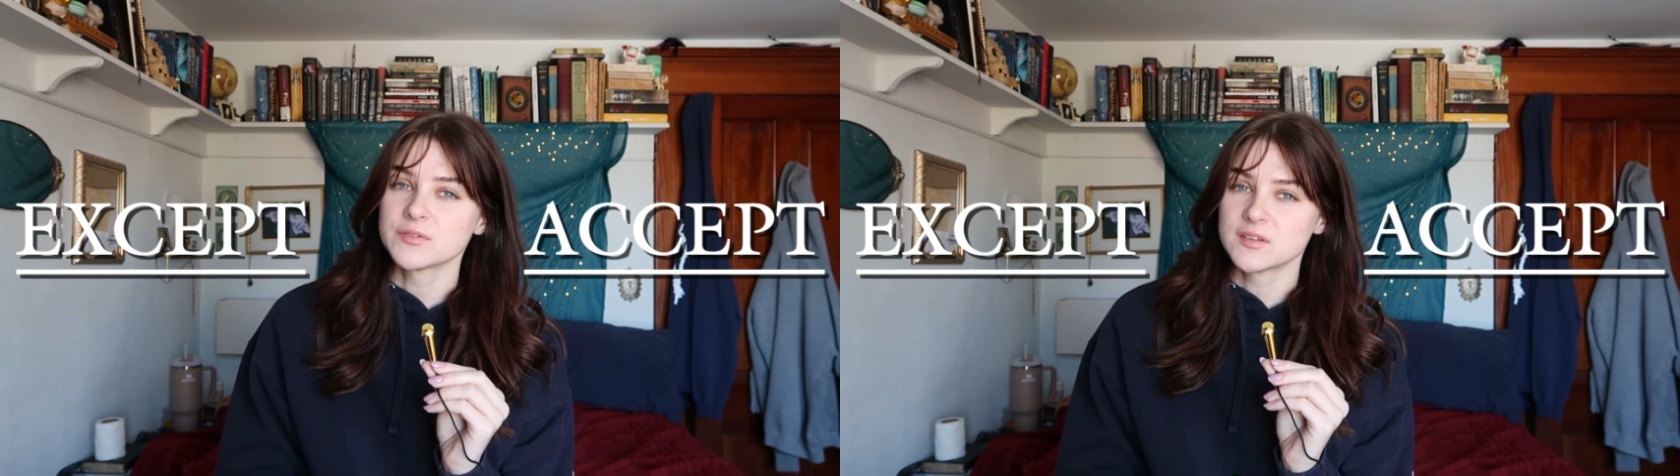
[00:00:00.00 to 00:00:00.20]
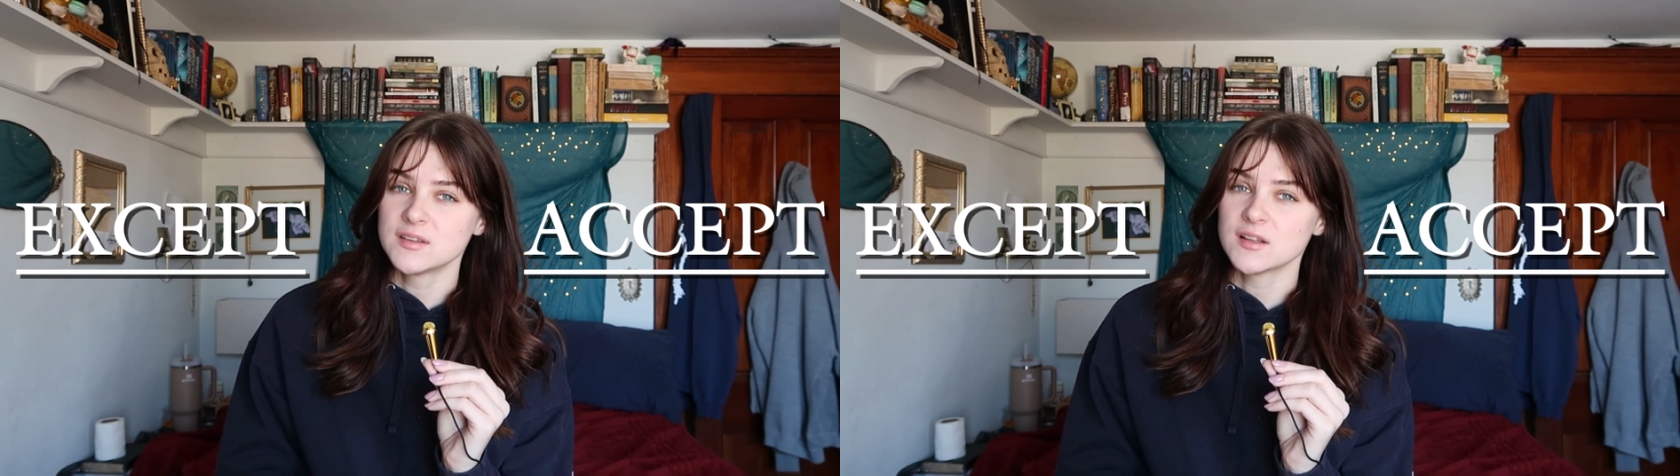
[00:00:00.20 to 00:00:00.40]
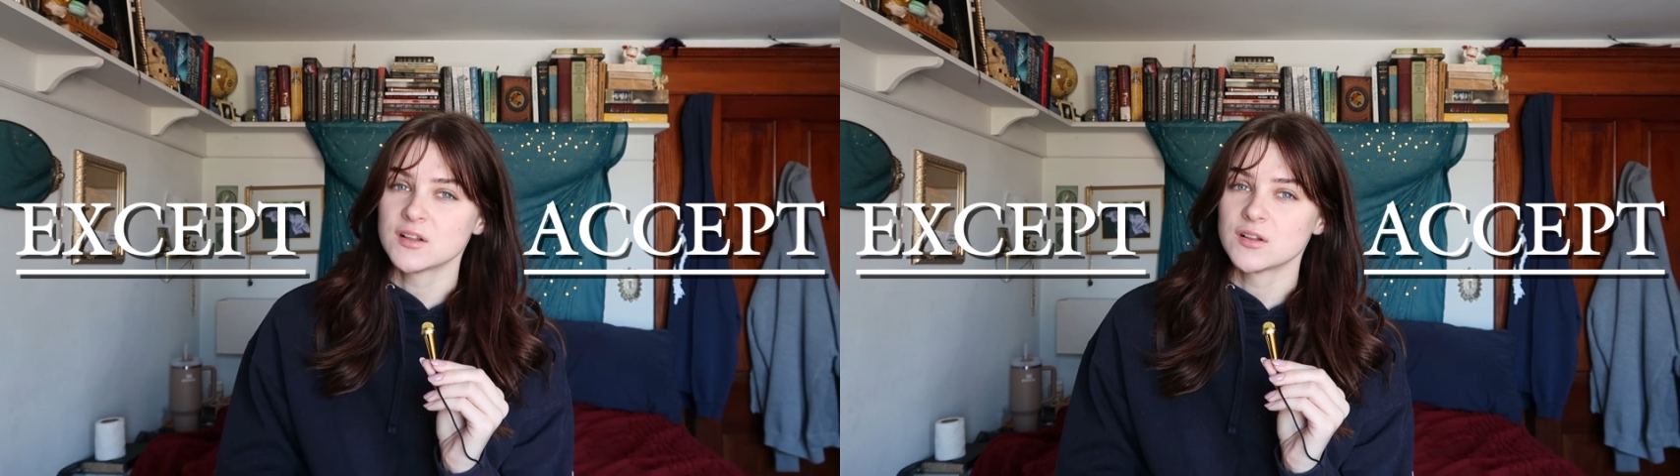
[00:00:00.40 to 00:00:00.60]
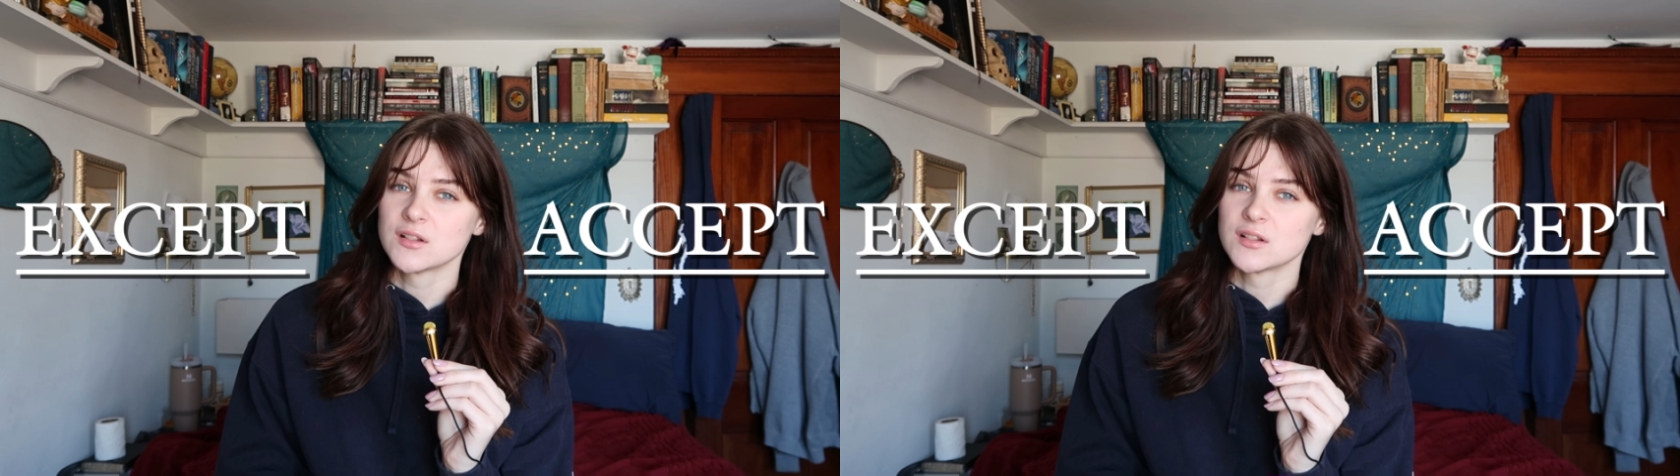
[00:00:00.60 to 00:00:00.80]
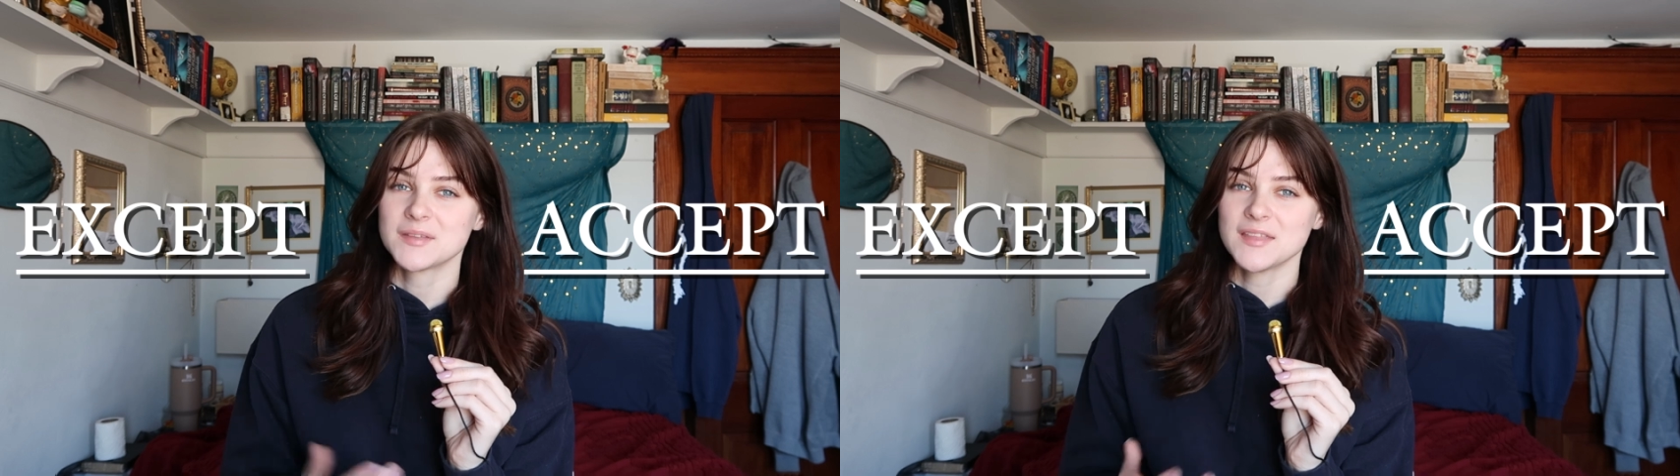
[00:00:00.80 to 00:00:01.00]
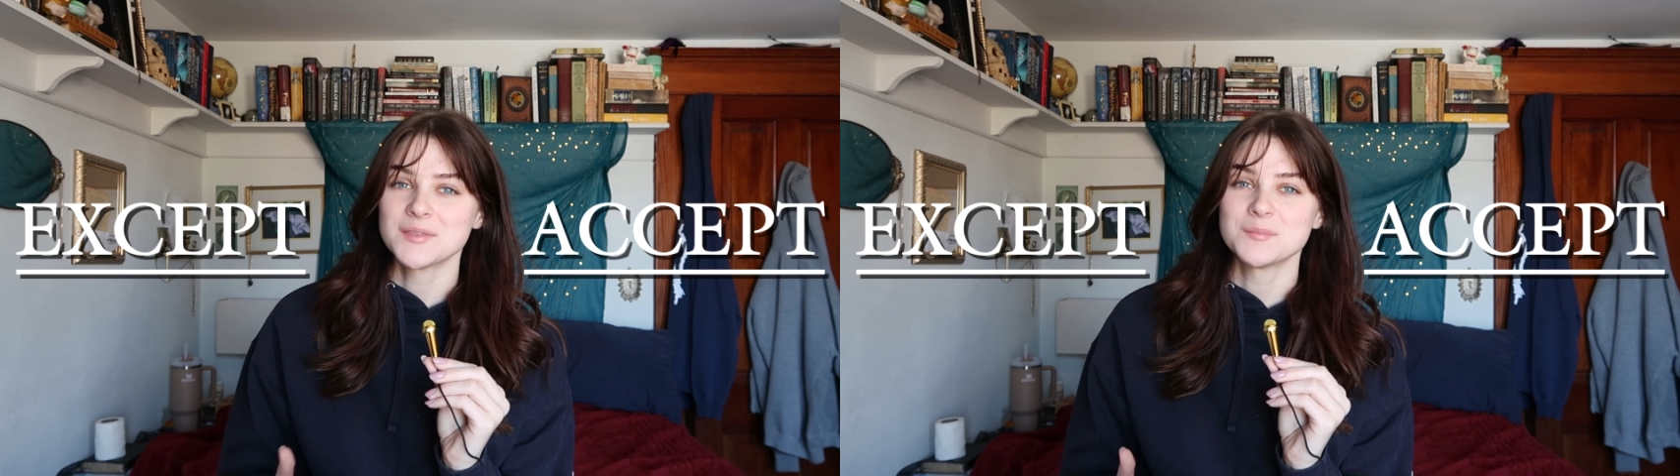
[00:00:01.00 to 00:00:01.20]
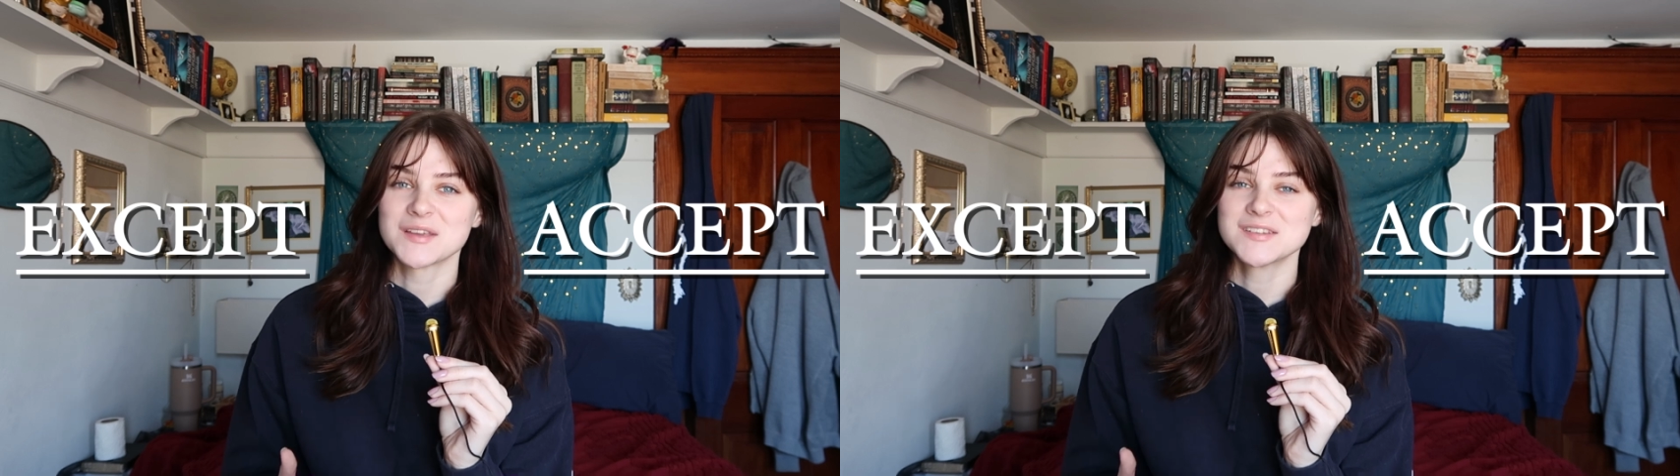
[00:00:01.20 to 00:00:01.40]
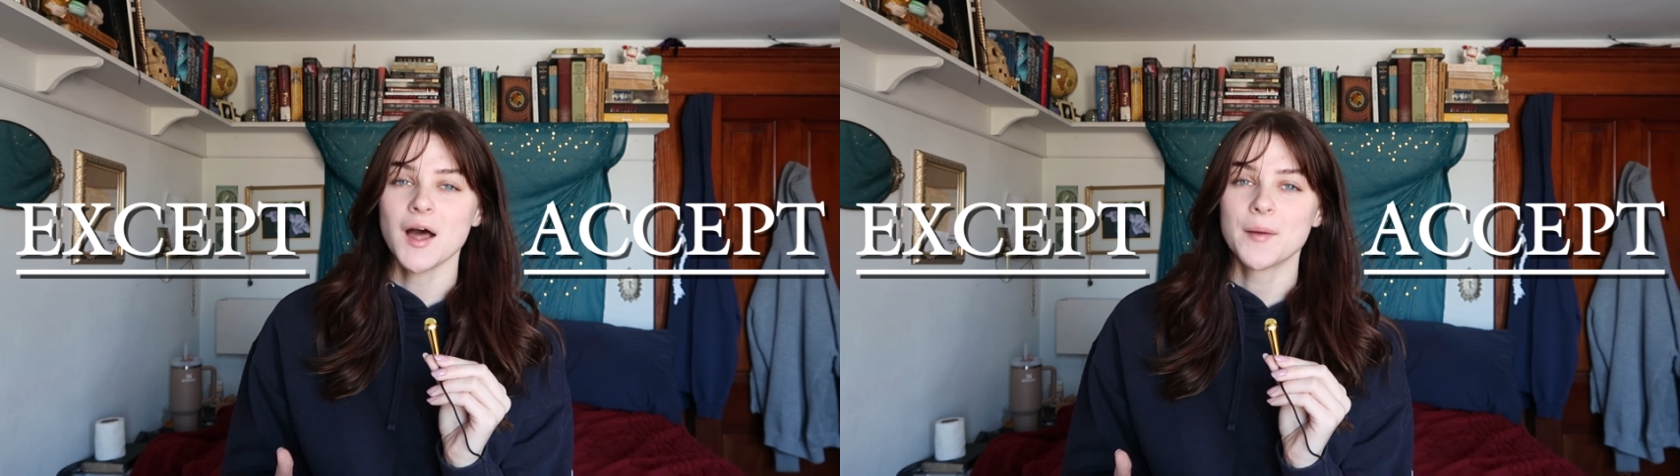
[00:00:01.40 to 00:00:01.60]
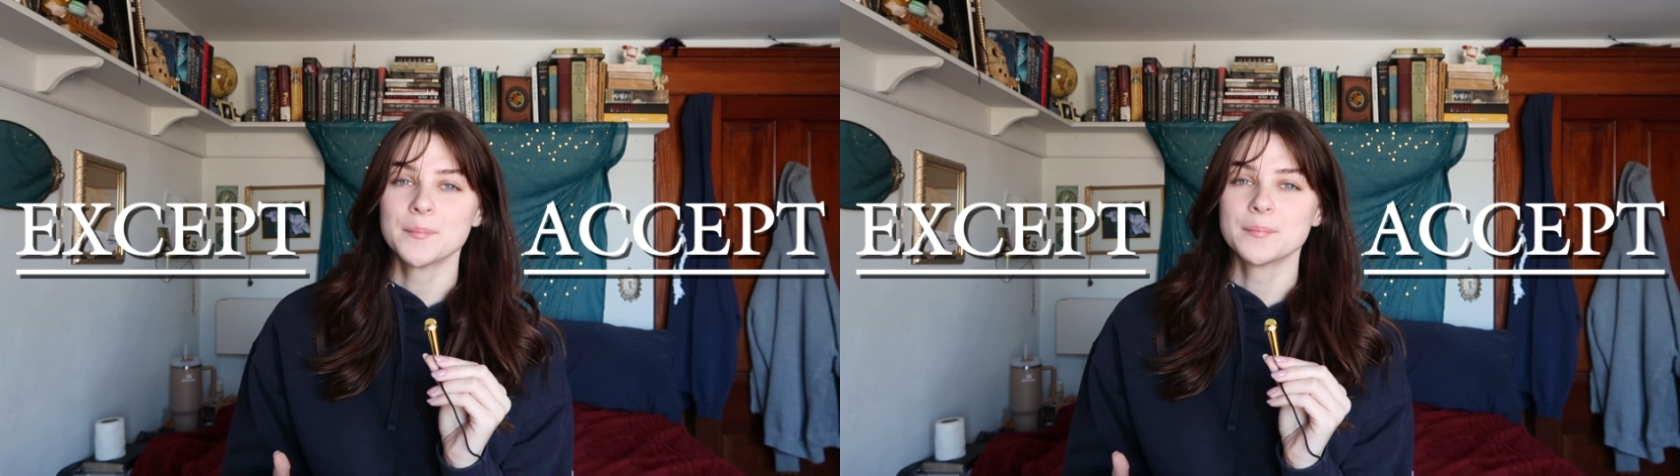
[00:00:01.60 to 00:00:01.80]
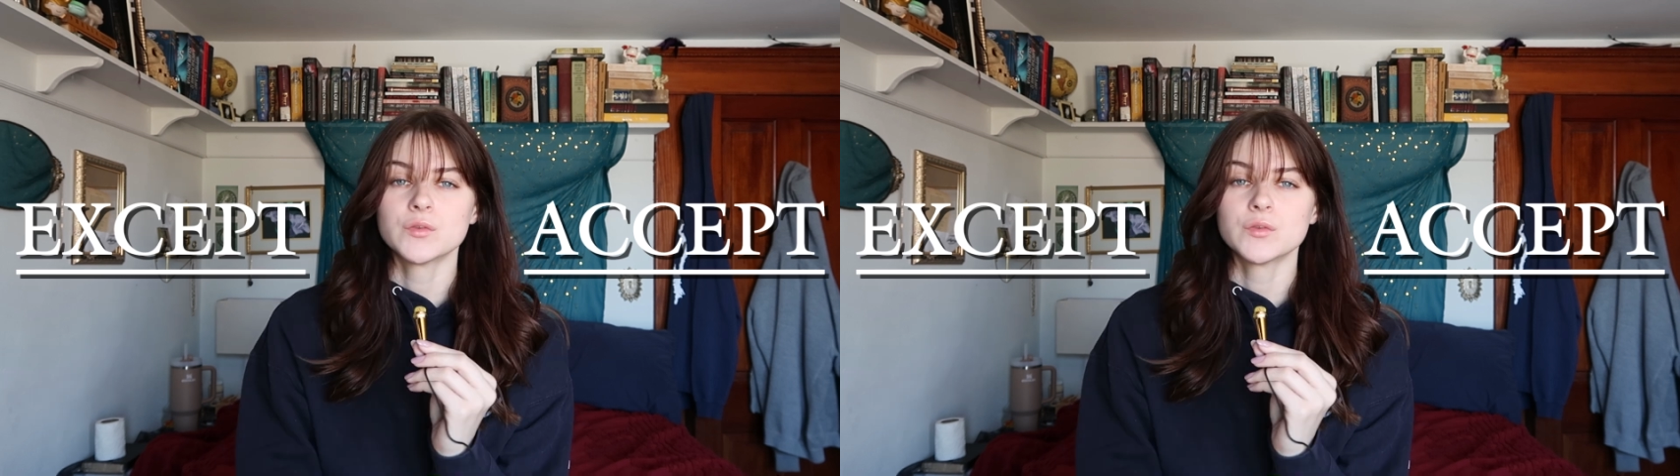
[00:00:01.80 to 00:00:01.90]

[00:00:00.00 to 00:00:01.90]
still get them mixed up.